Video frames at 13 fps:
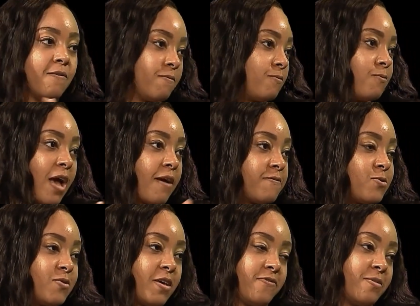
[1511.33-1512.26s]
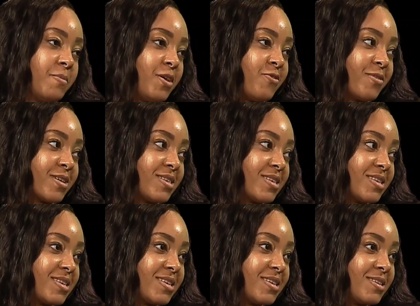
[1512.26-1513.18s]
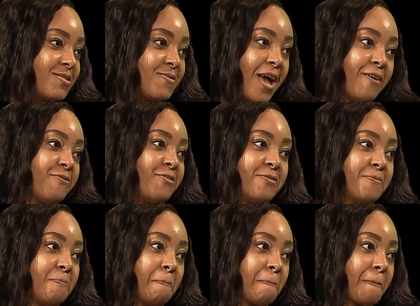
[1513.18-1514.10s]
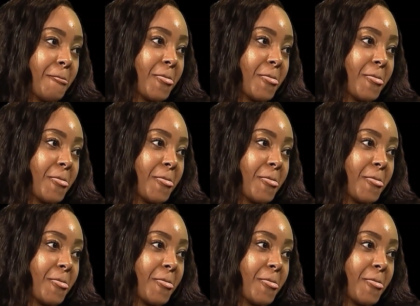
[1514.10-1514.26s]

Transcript: You have to do that for The Matrix. Okay. You have to. Yeah,